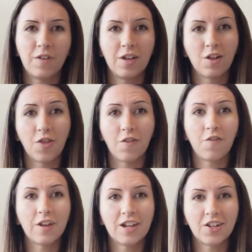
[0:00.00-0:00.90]
feel on the
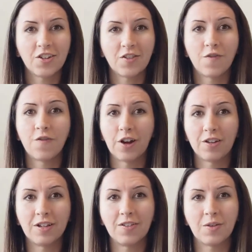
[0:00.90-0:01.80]
finish. It's
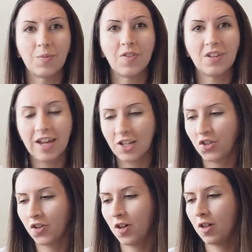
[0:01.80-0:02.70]
fairly
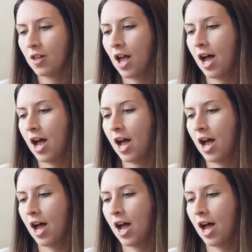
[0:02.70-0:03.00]
substantial.